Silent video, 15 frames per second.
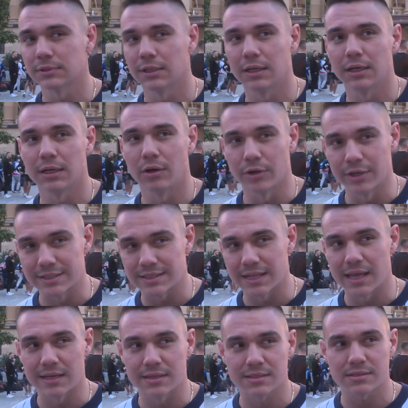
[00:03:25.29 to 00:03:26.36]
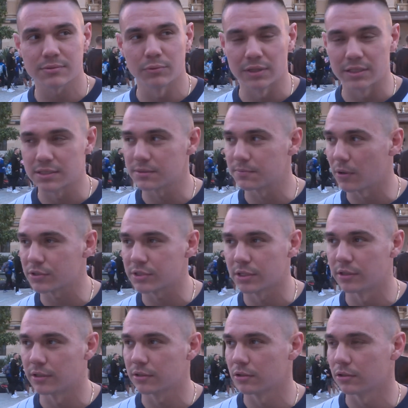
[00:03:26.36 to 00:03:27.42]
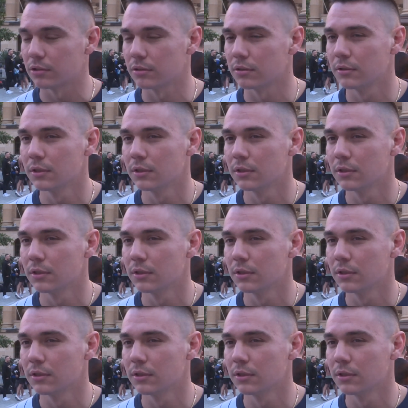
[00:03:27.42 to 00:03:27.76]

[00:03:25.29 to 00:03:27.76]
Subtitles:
On his legs, with his boxing IQ,